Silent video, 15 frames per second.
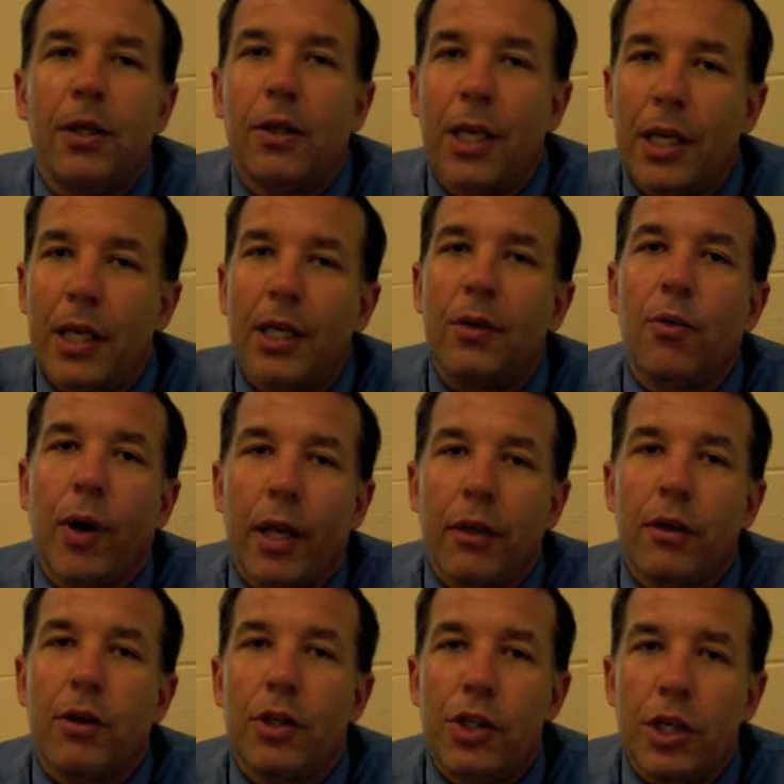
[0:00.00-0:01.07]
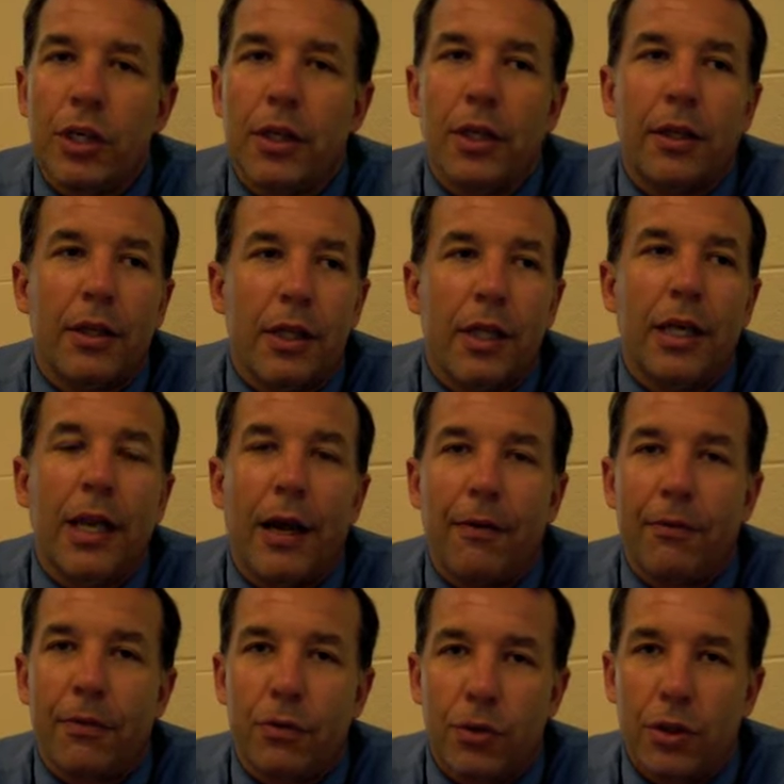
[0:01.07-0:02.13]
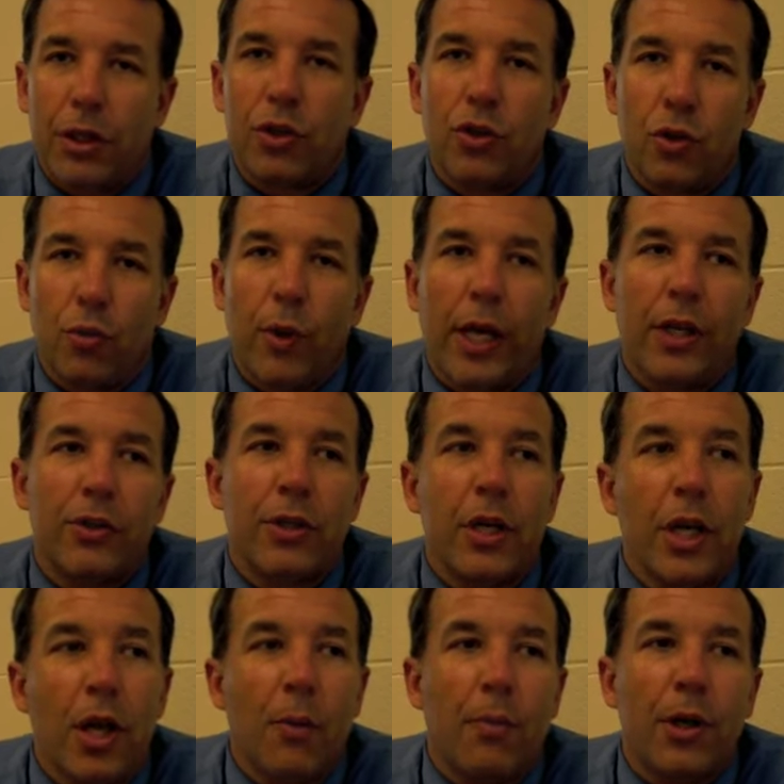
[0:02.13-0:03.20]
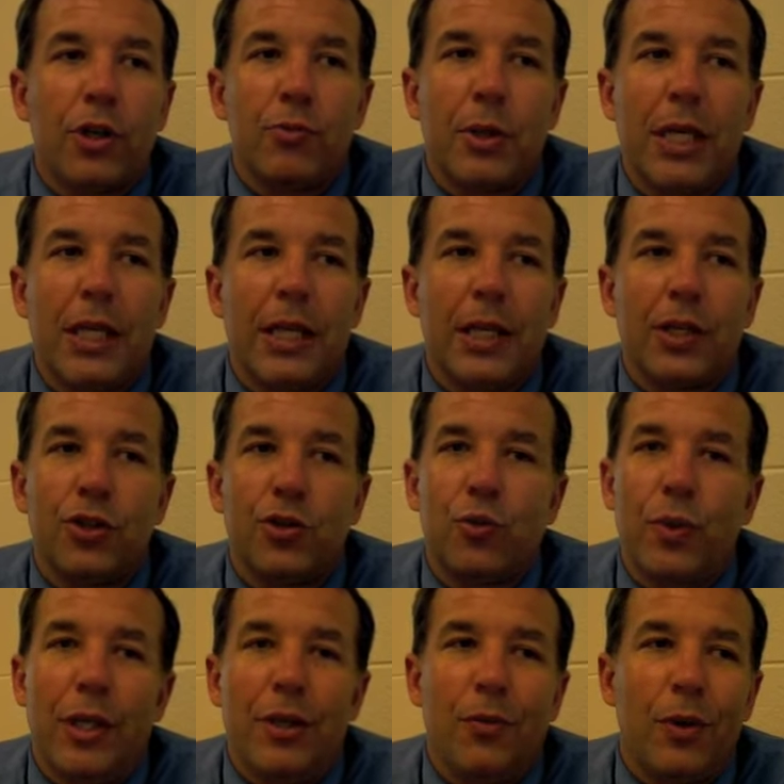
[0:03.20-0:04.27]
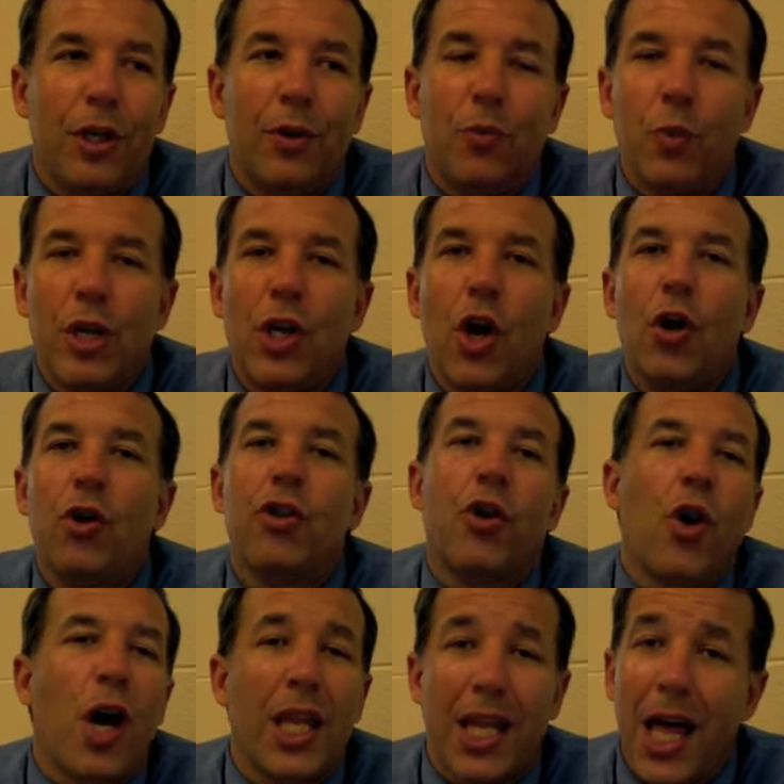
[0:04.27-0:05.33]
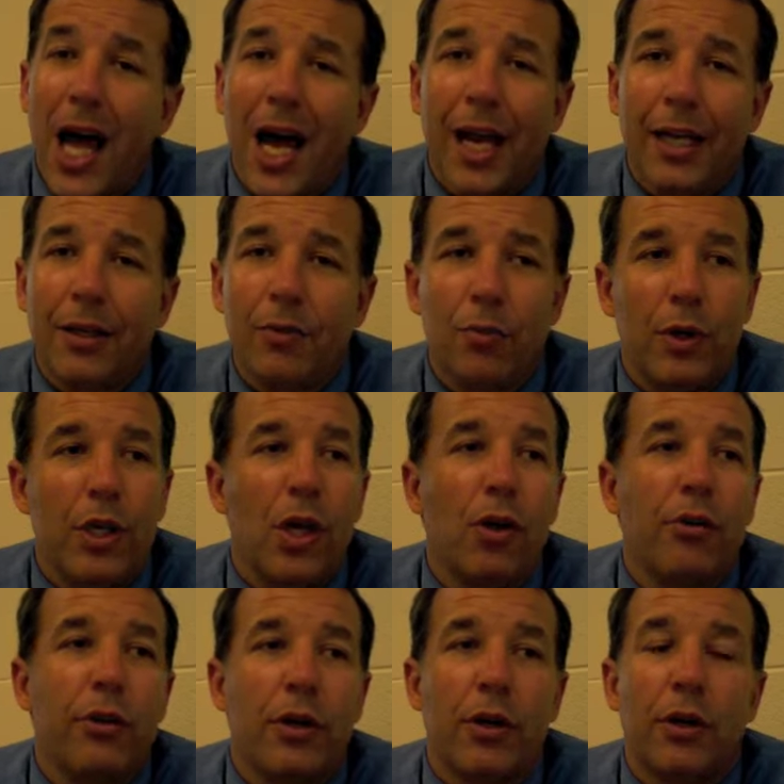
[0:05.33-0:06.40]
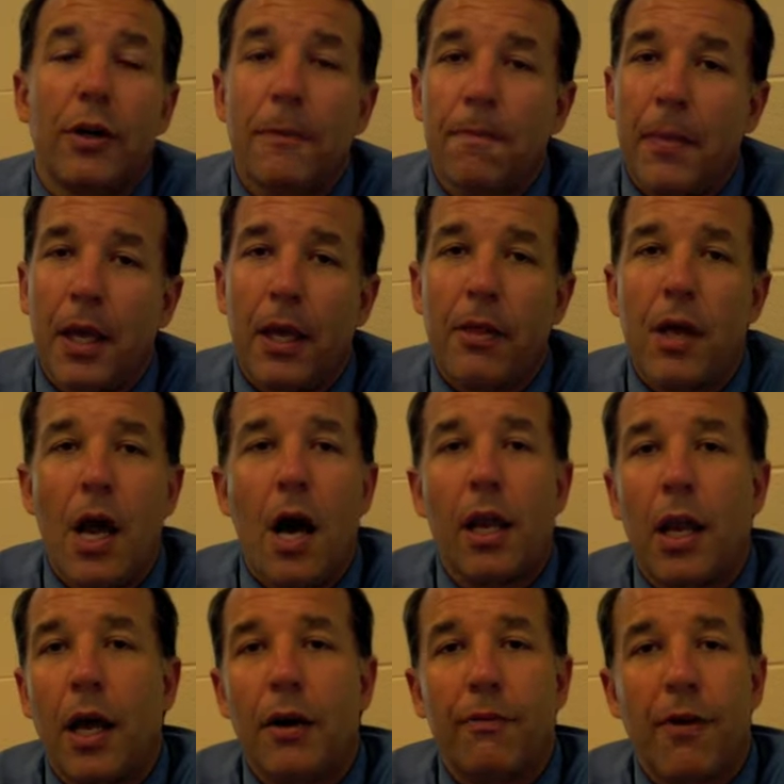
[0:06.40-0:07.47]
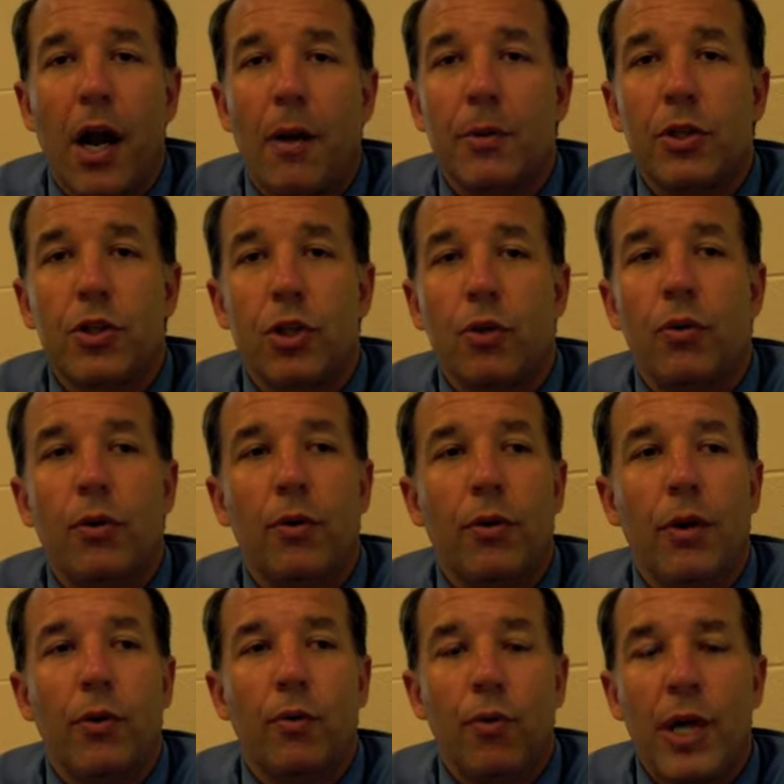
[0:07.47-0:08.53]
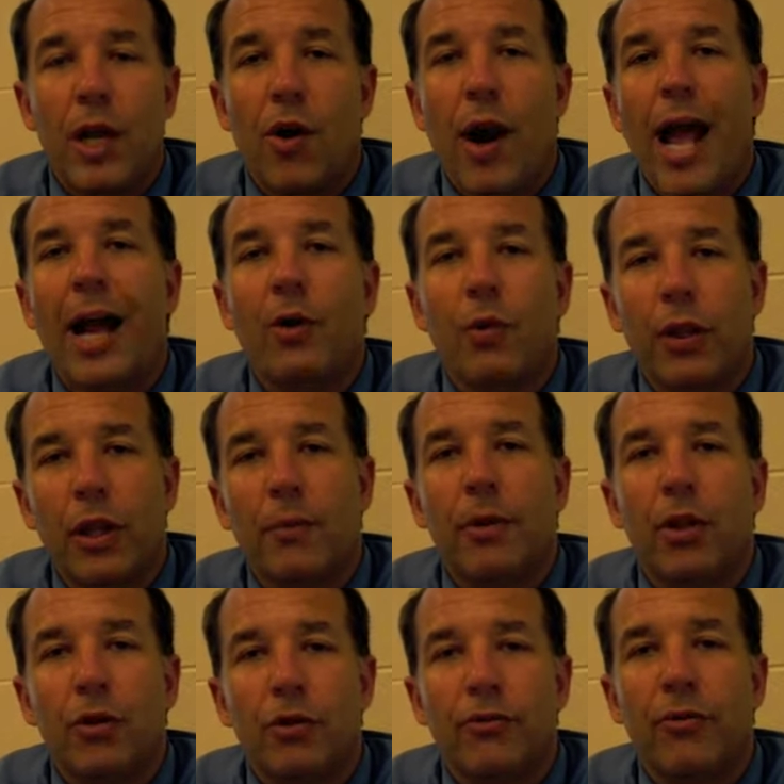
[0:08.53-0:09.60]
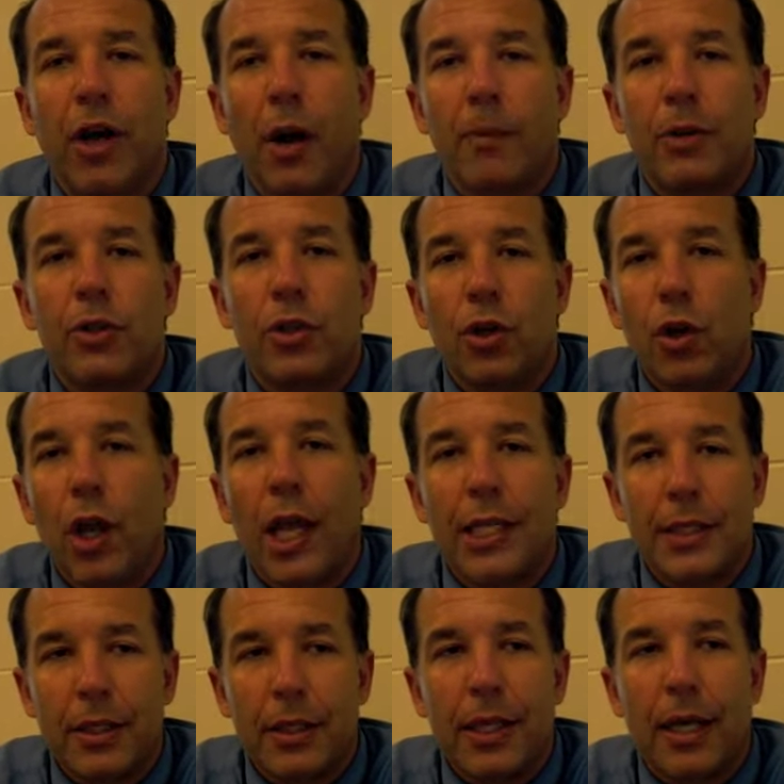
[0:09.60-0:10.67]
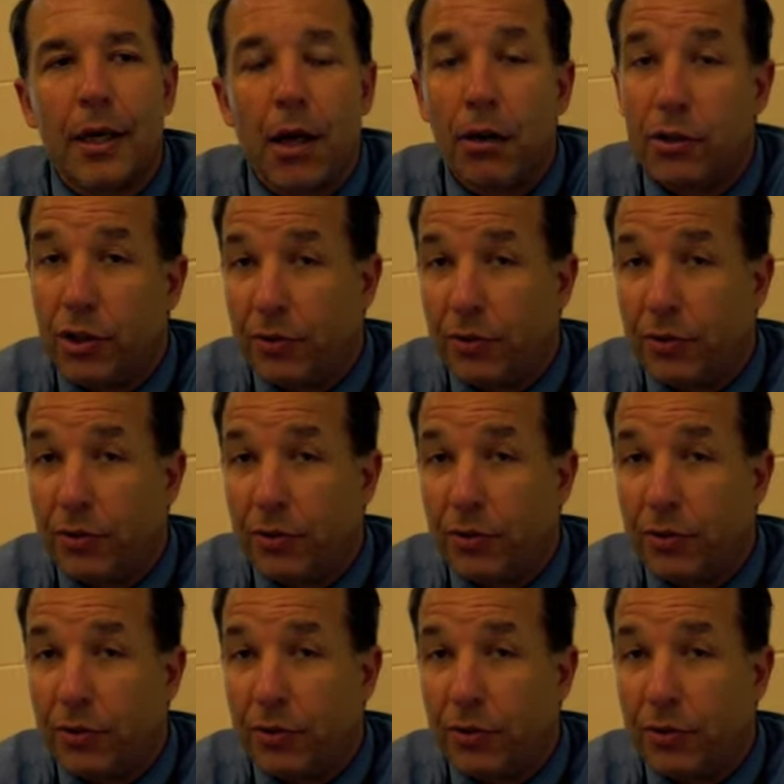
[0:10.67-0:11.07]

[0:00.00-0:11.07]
they need to write their agenda. They need to have the traditional ways. But as many things as we we know, we know they're online. We know they're in the online environment. So we interact with them in those environments and utilize the technology